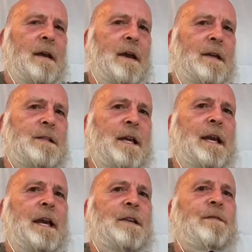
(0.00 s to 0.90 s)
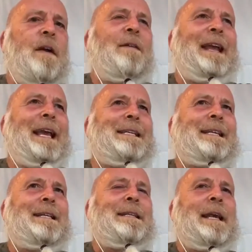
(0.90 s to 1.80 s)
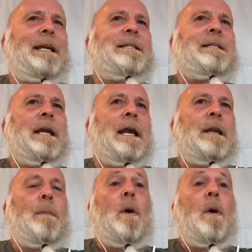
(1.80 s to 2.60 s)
it's very easy to get steered